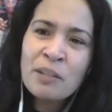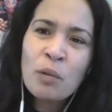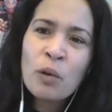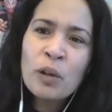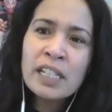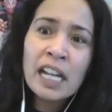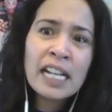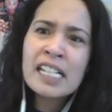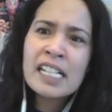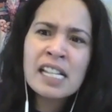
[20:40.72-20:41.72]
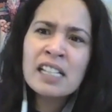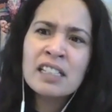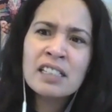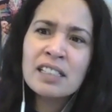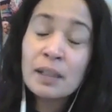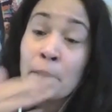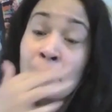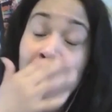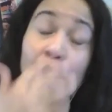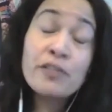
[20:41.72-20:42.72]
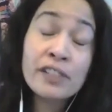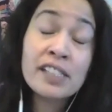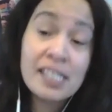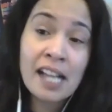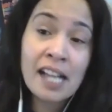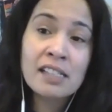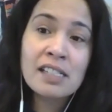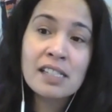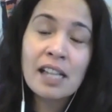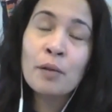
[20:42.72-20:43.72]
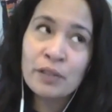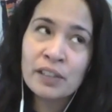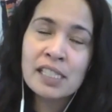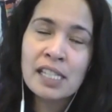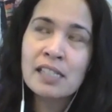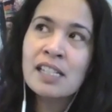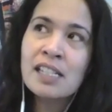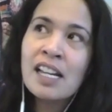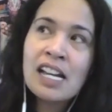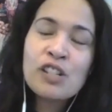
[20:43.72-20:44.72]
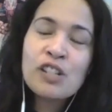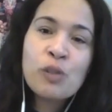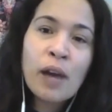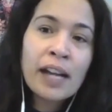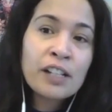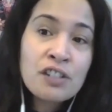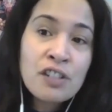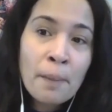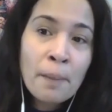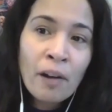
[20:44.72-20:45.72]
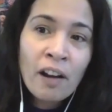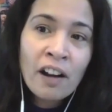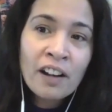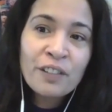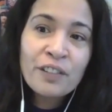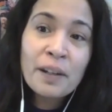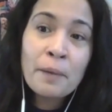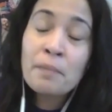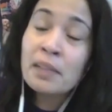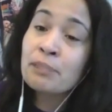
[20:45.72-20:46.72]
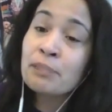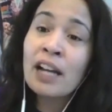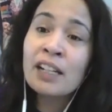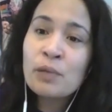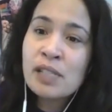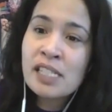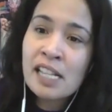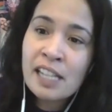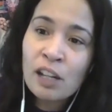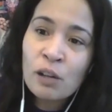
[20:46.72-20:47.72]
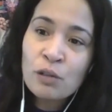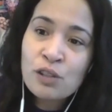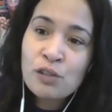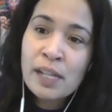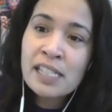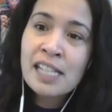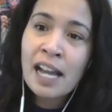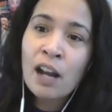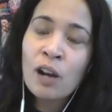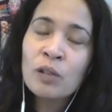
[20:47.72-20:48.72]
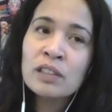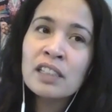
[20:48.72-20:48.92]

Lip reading: board, and I said, but I was really tense. So I jump off, my body was tense. I go straight down,